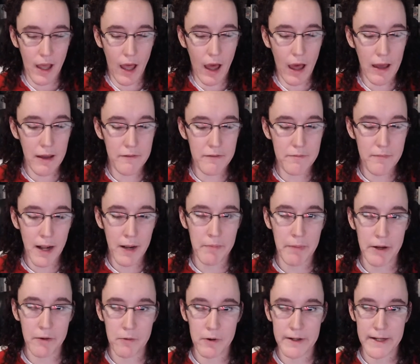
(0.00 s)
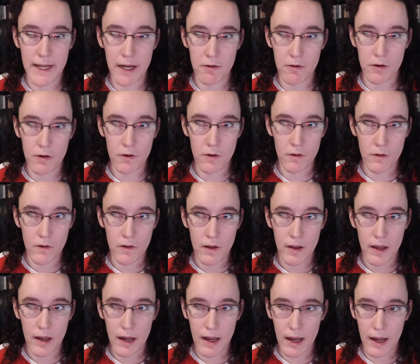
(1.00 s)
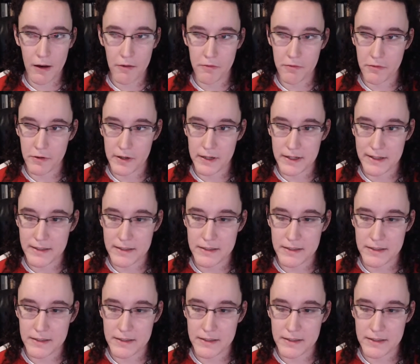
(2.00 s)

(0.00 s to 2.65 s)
I've met my word count goal every